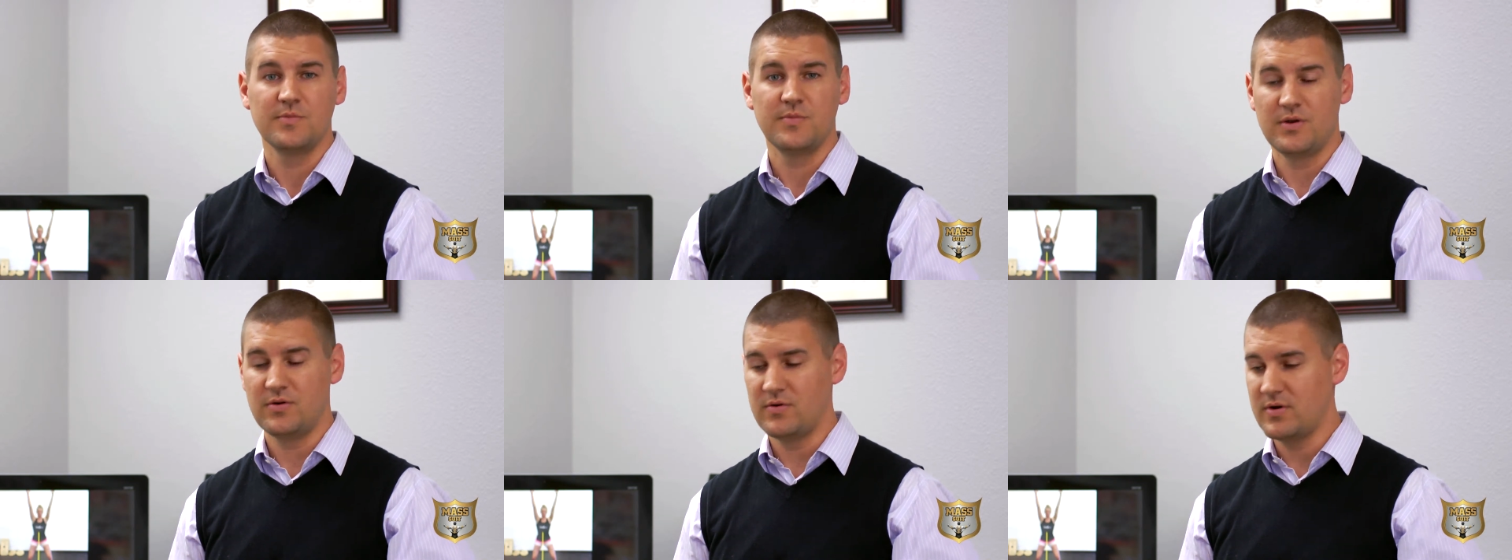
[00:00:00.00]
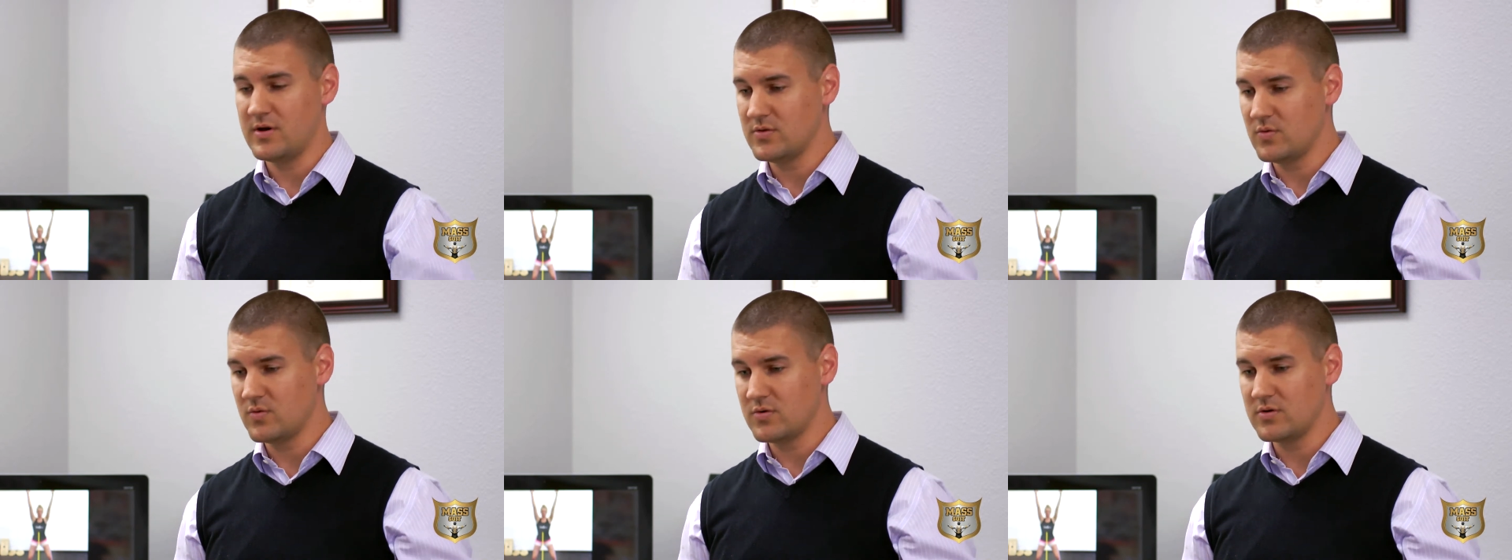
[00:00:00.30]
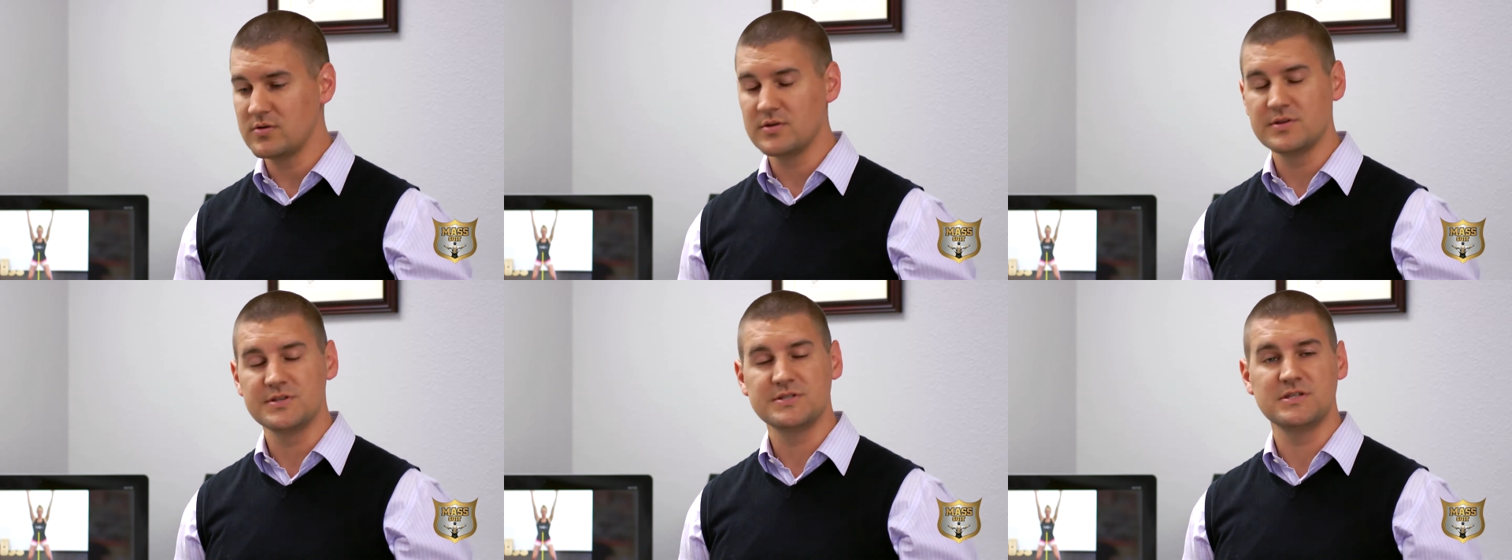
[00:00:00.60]
Been around the
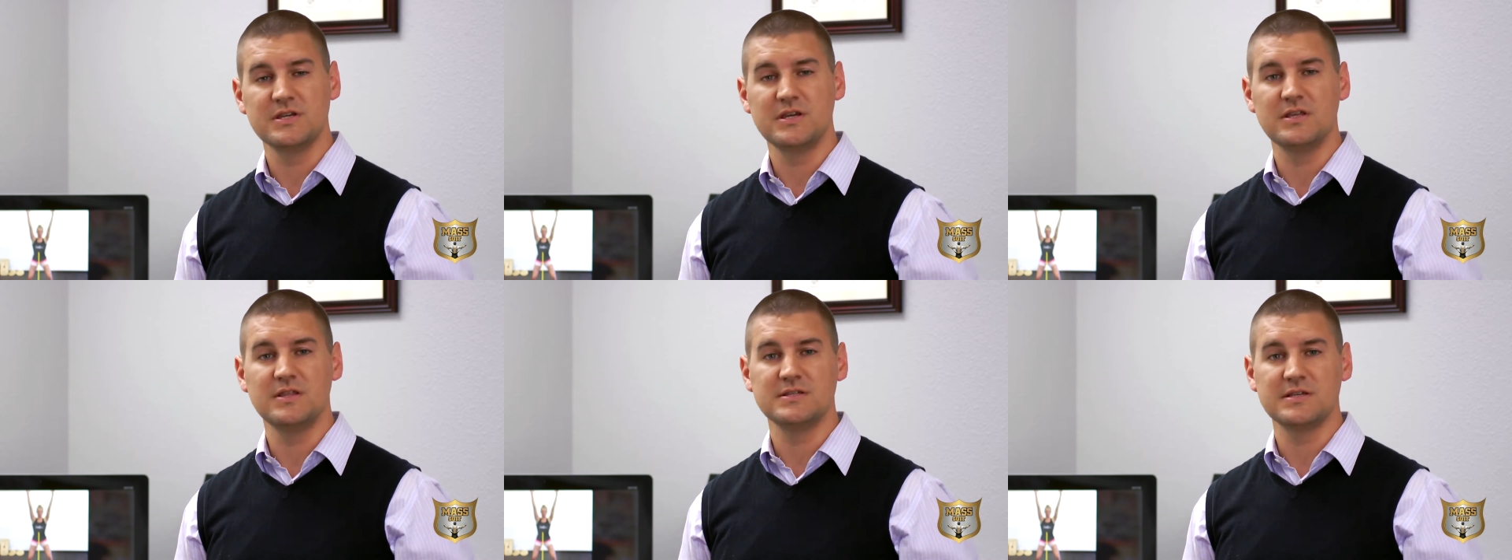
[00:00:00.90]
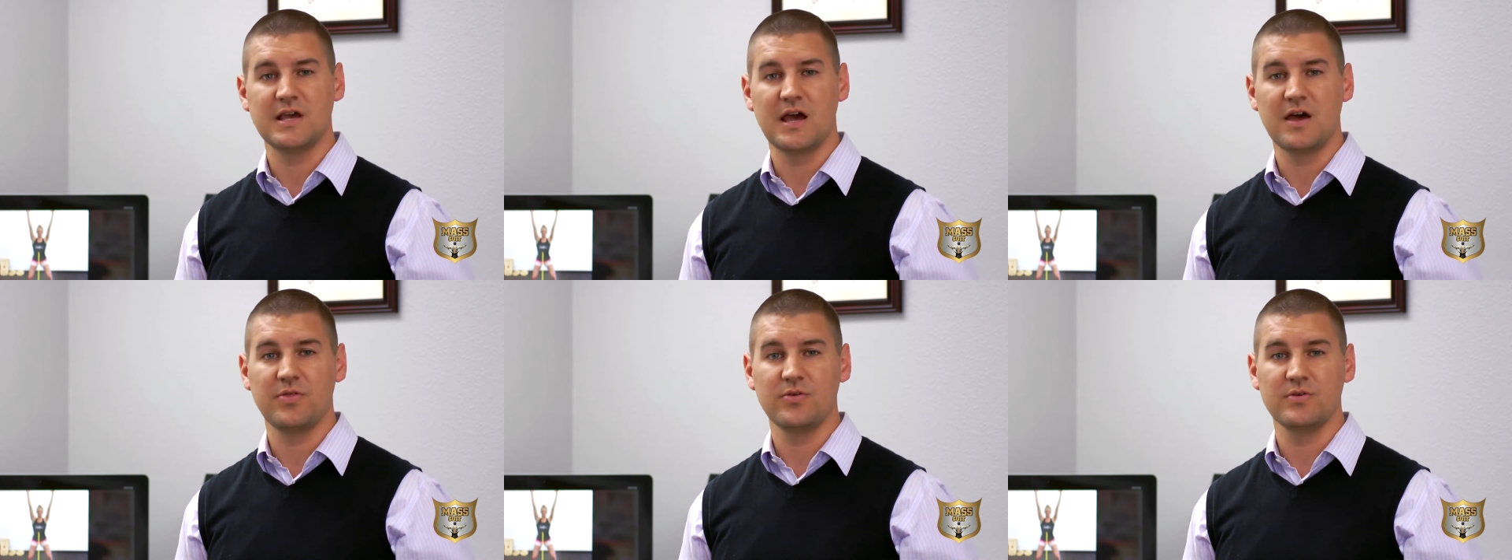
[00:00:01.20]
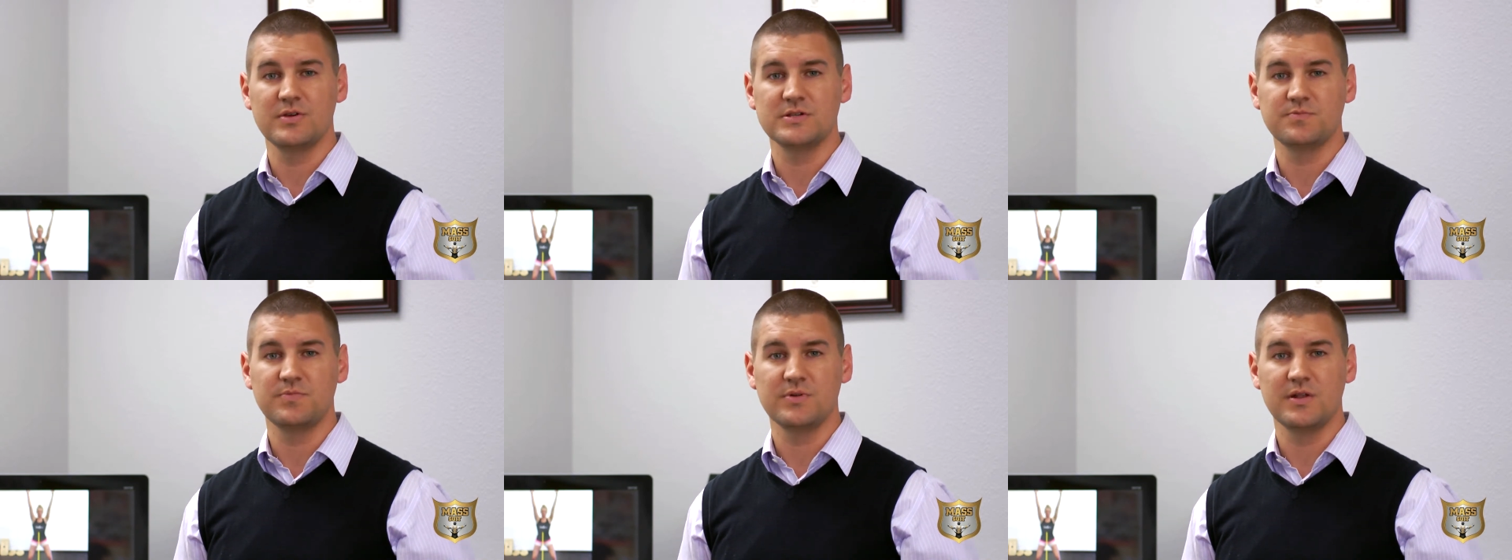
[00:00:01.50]
world and seeing these
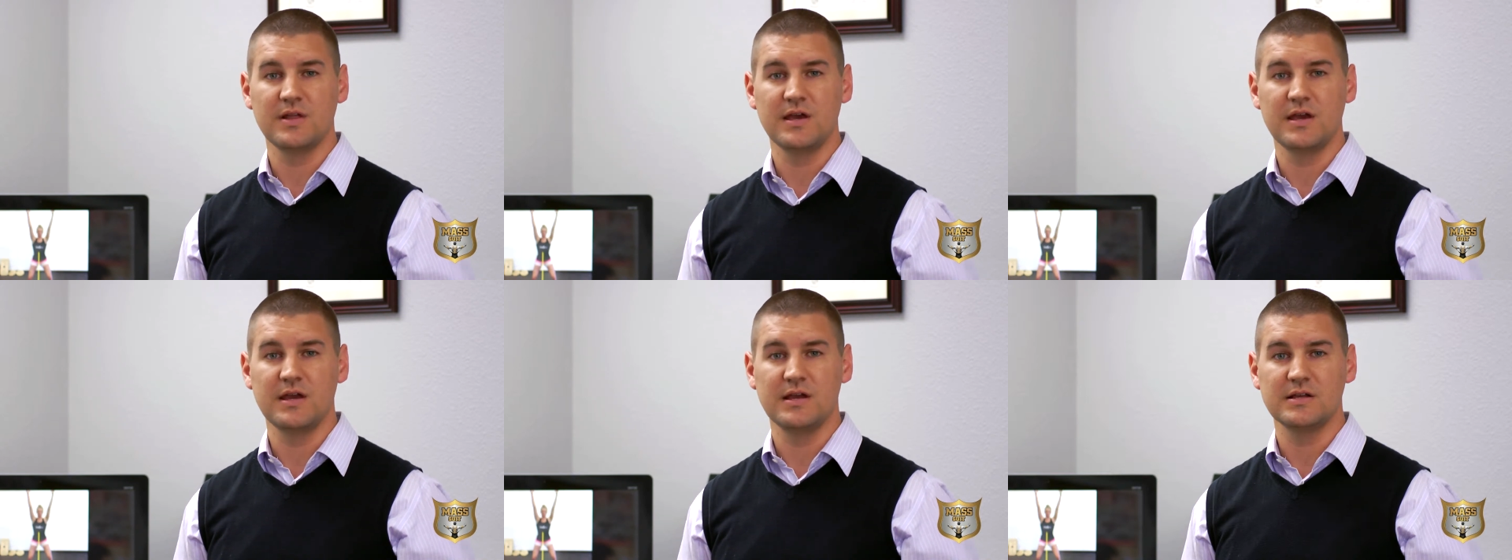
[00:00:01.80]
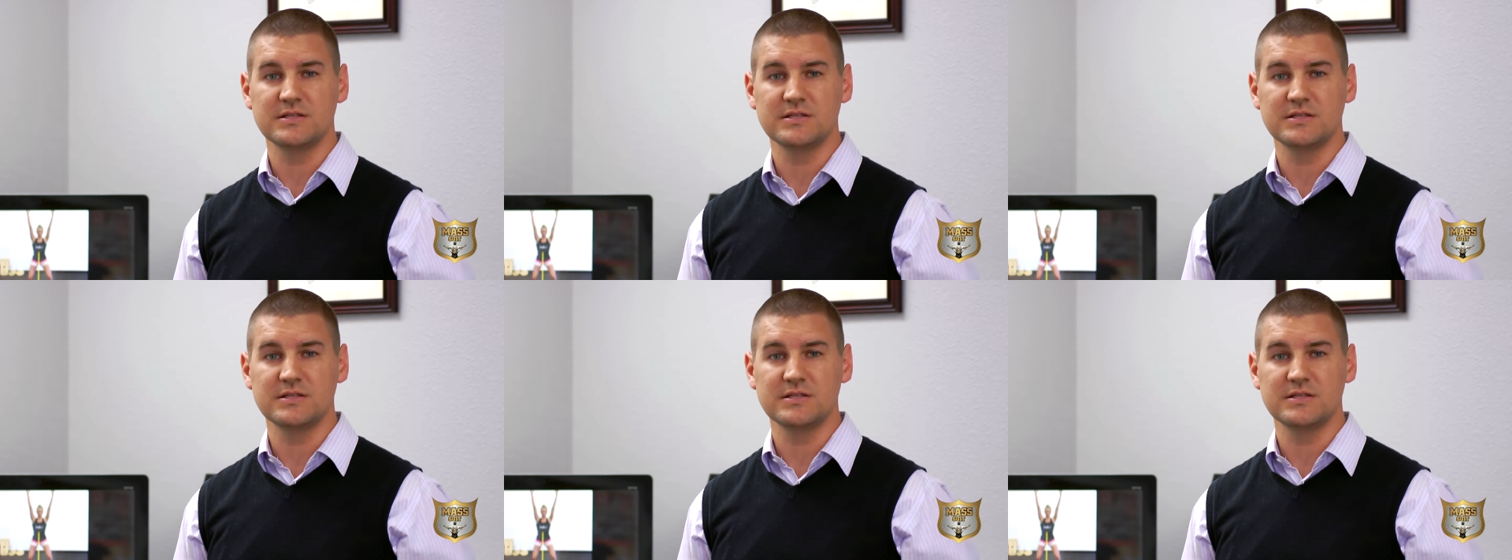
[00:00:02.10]
athletes play.